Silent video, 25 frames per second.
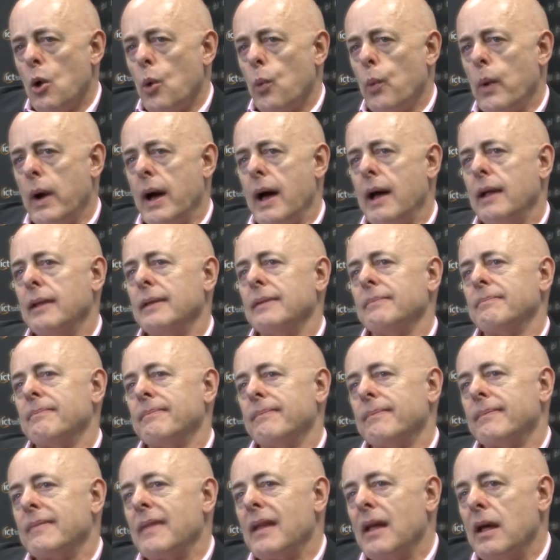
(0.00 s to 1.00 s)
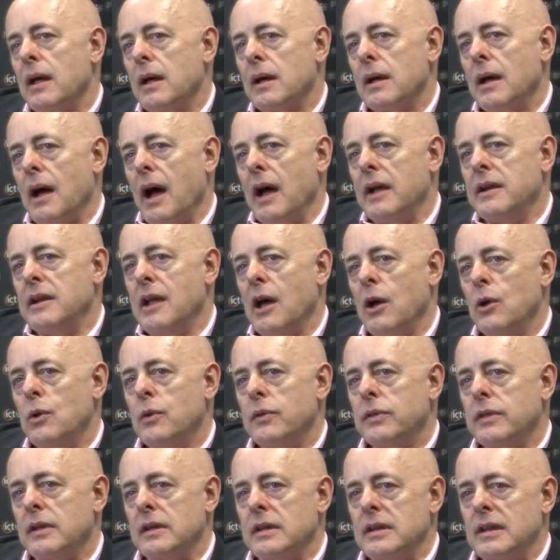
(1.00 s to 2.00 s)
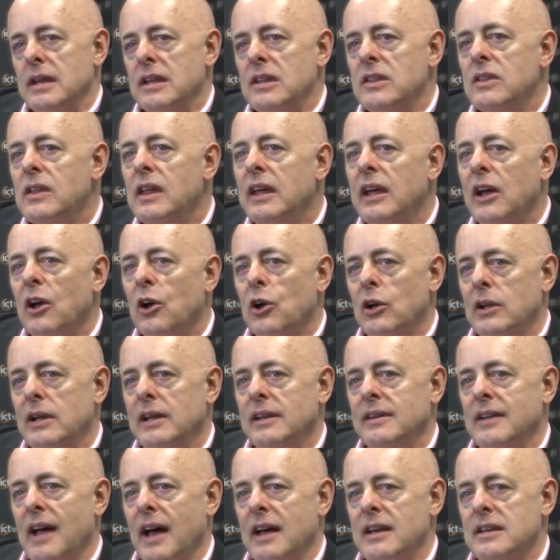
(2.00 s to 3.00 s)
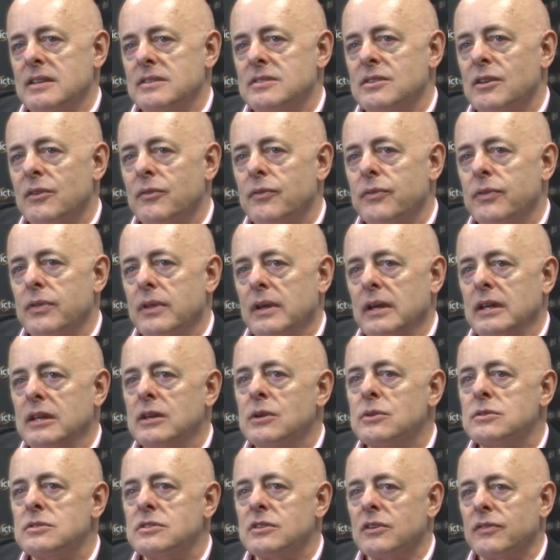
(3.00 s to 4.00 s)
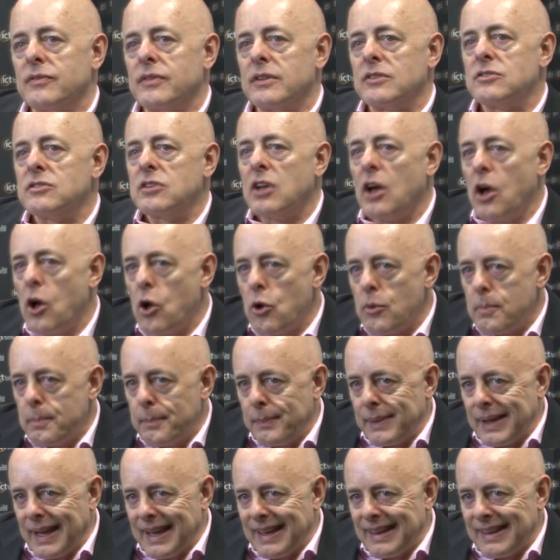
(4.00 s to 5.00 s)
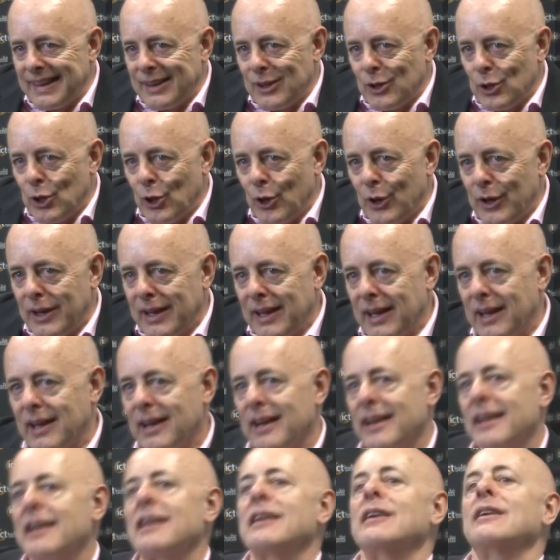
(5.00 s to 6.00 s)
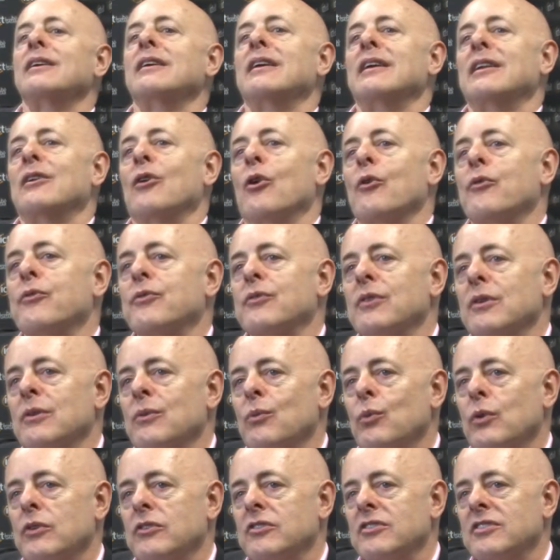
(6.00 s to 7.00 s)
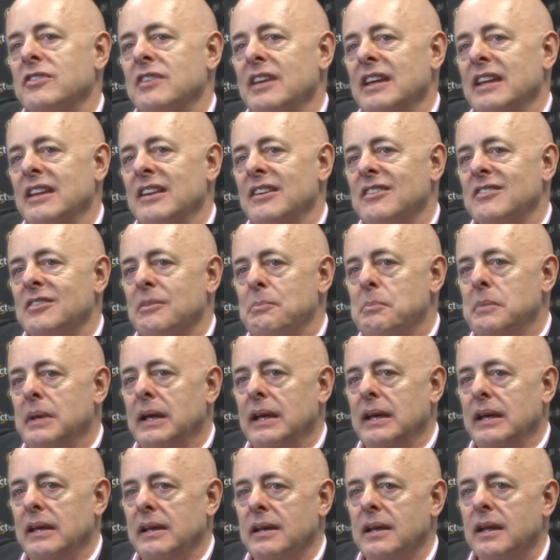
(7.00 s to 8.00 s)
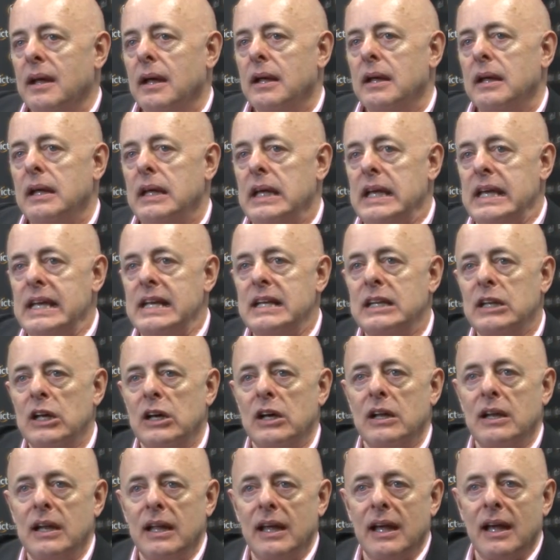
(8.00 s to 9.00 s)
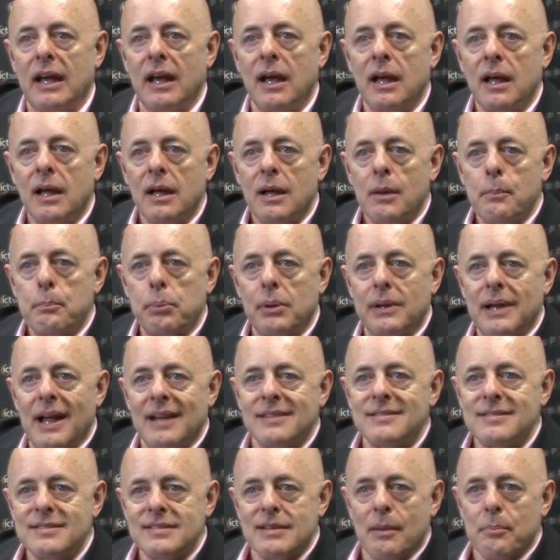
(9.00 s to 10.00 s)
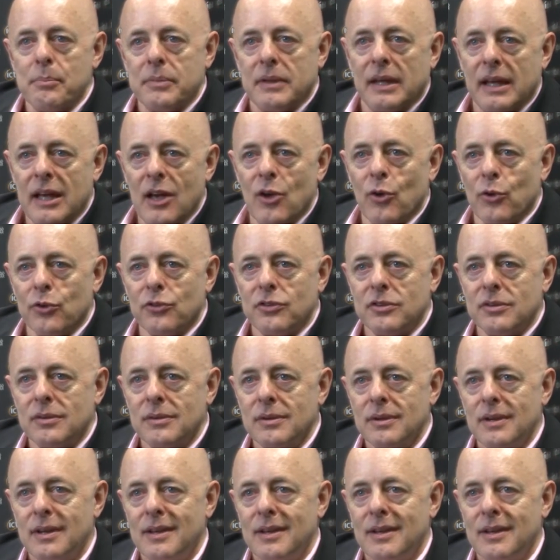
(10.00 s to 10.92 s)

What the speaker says: Well, I know that in the early days of the use of the term blended learning, it often was seen to mean e-learning plus something else,